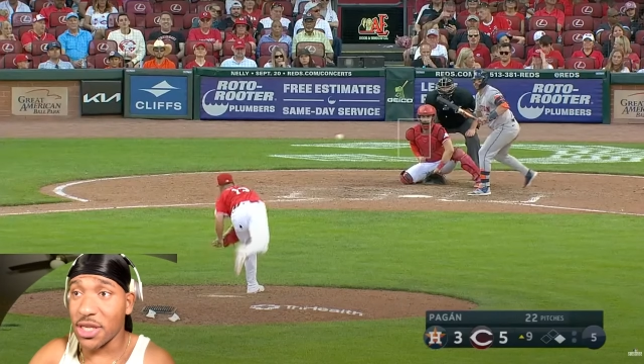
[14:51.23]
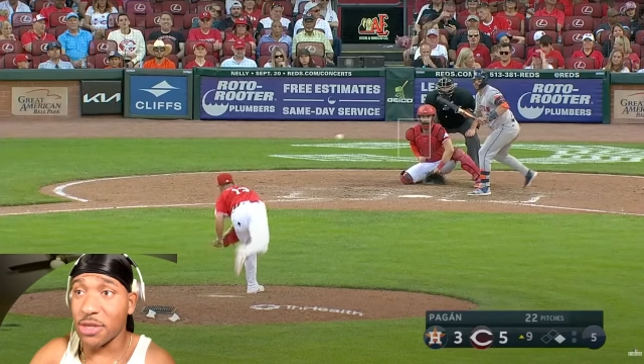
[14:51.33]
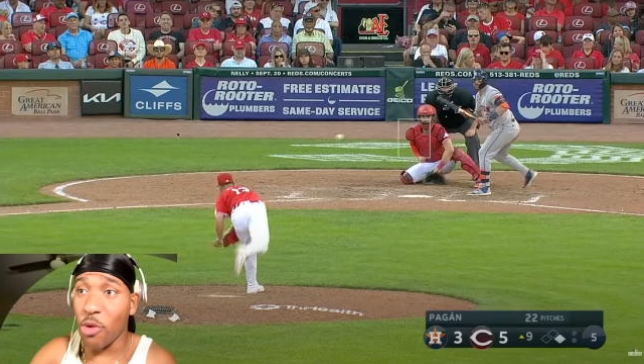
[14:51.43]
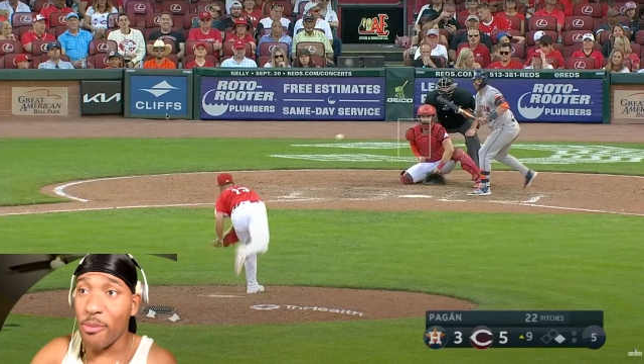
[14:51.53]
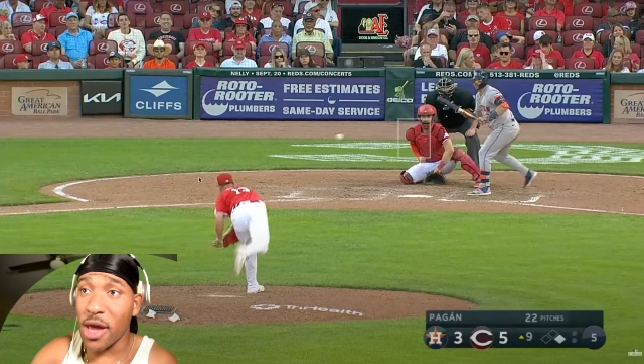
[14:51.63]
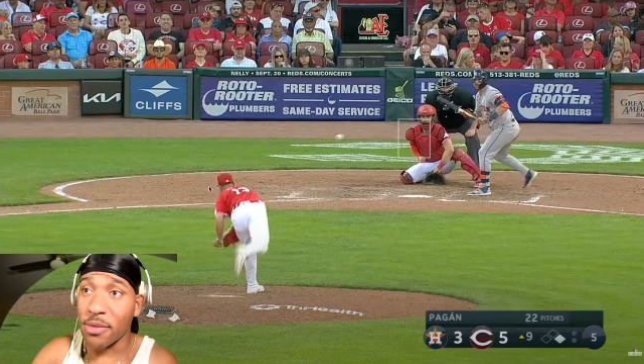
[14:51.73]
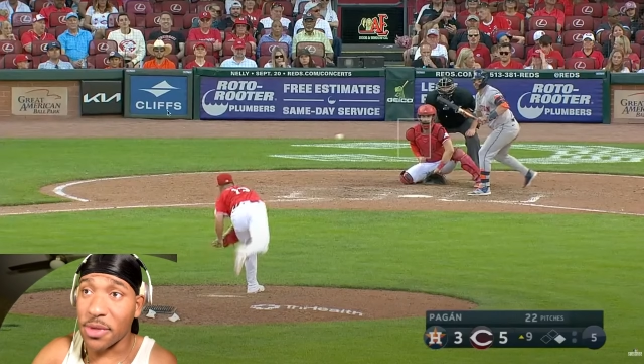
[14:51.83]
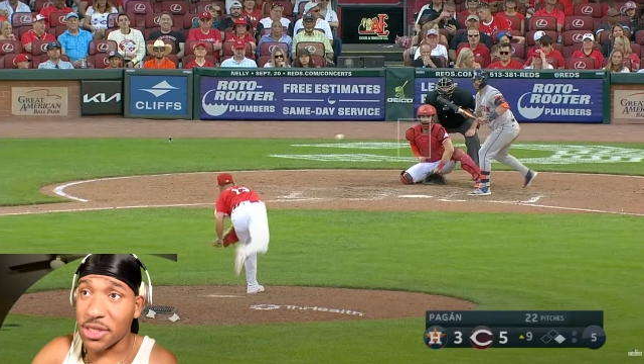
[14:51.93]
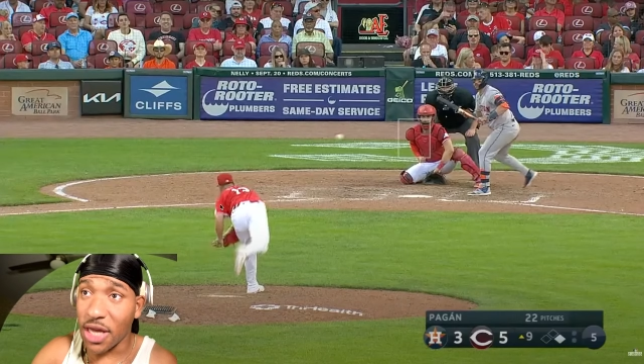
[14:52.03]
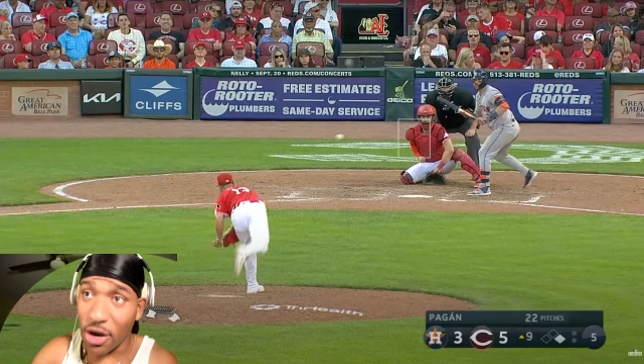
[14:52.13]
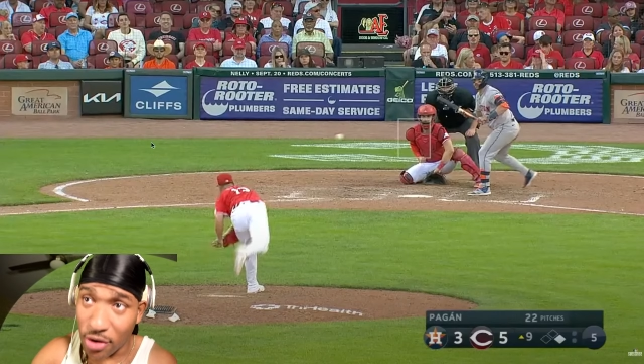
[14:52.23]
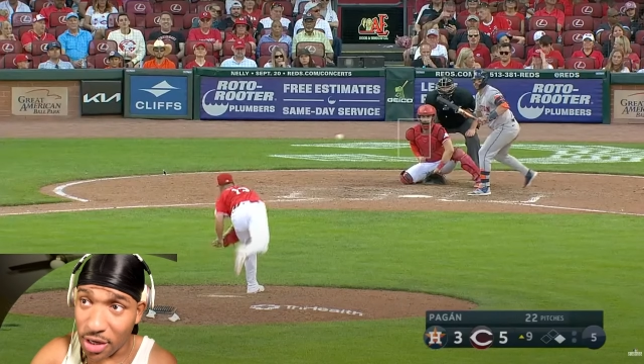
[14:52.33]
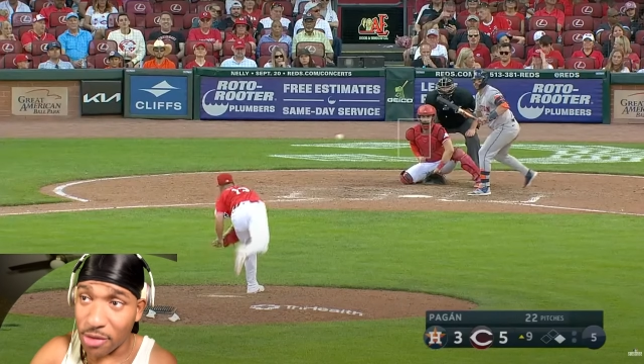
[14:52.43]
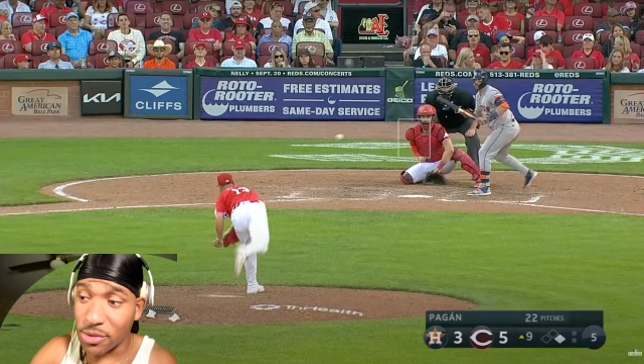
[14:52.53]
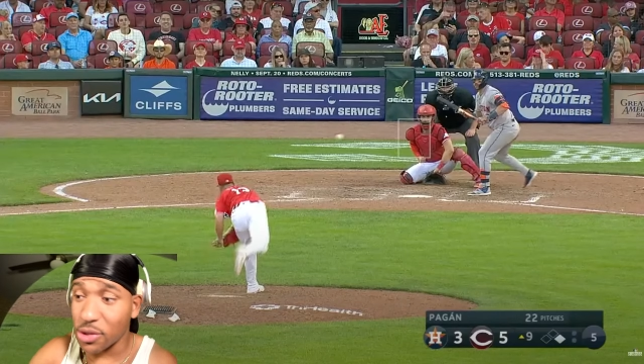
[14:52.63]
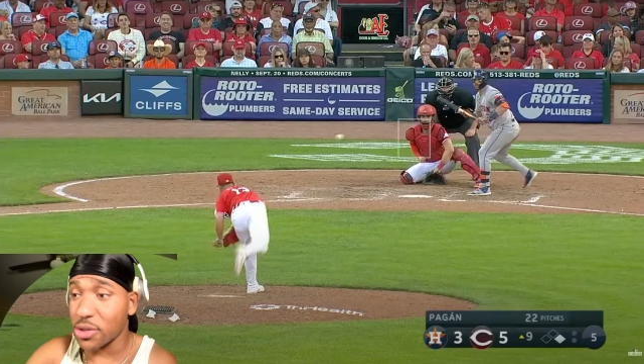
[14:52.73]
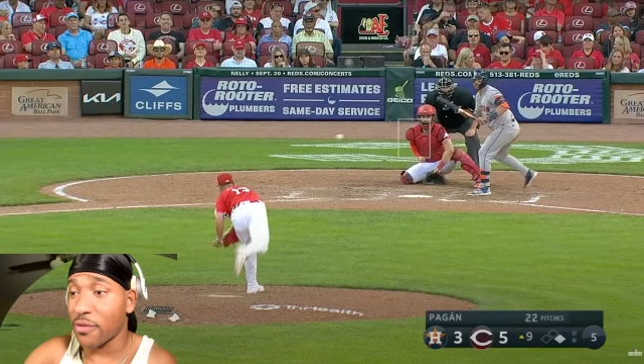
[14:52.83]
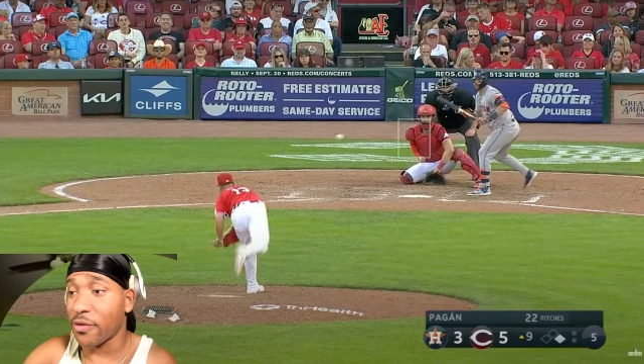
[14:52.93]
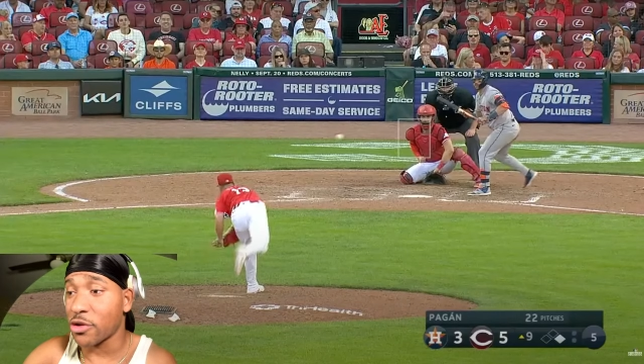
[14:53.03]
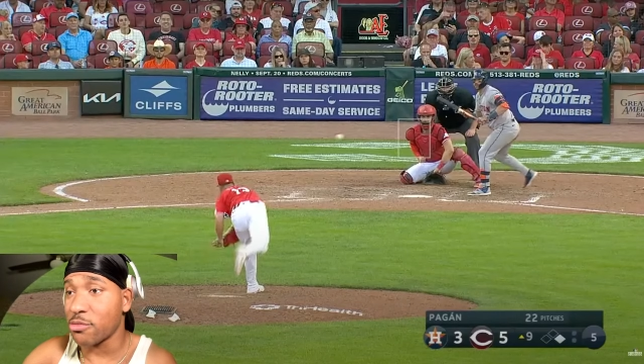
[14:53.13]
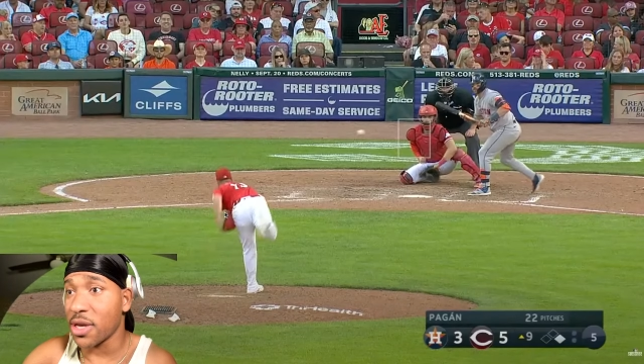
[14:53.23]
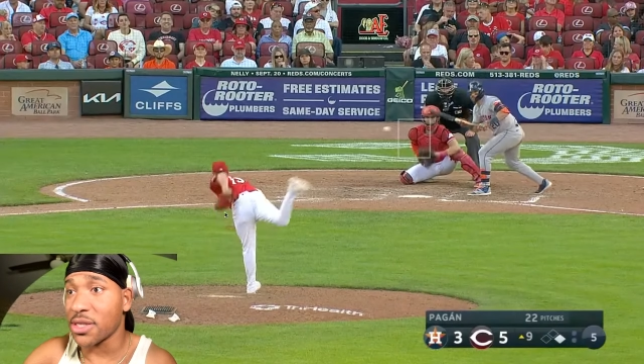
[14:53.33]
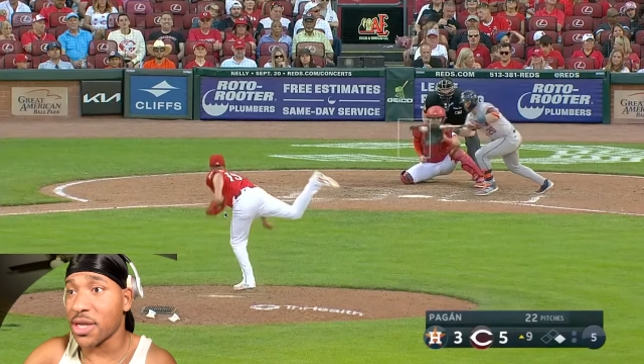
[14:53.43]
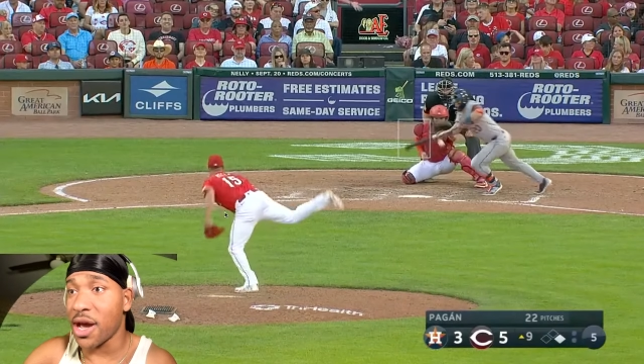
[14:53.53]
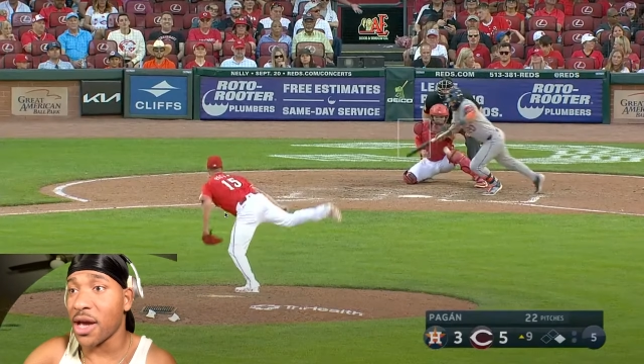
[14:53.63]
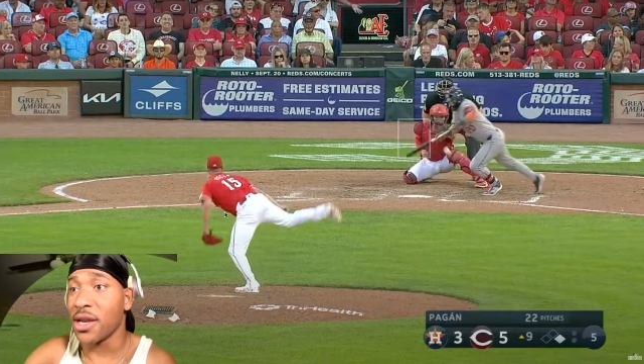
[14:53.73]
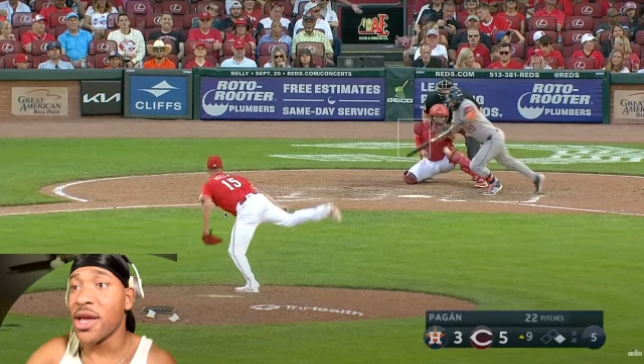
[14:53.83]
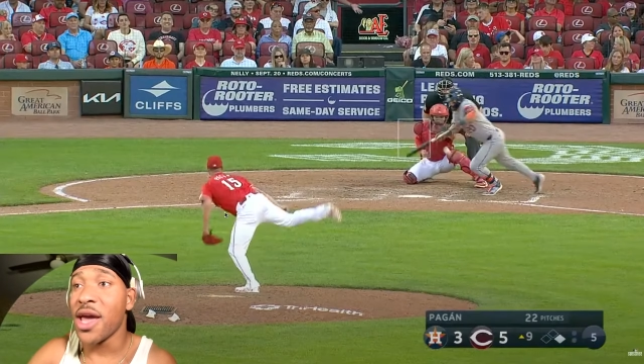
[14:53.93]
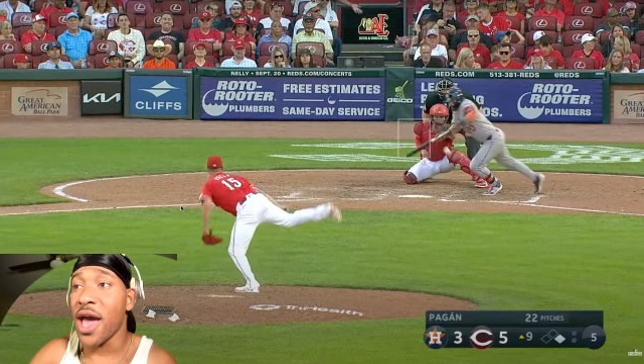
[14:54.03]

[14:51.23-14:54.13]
his momentum is carrying him towards the first base yeah. side.